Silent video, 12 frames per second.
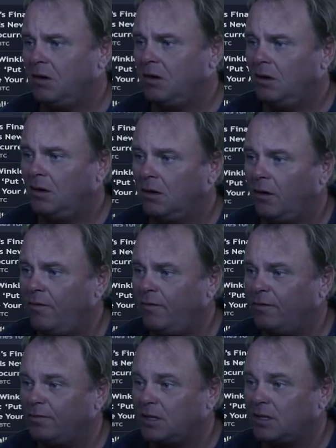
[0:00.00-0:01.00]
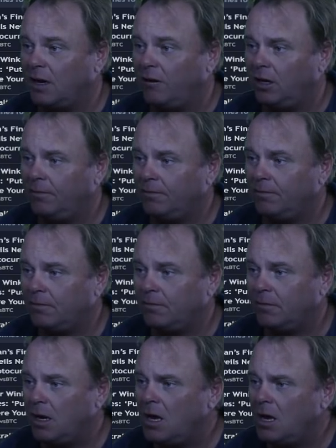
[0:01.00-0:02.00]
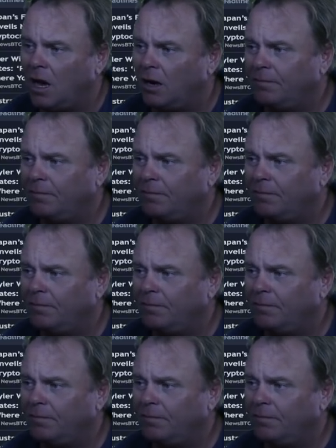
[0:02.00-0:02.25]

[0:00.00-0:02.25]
or even from 70. No.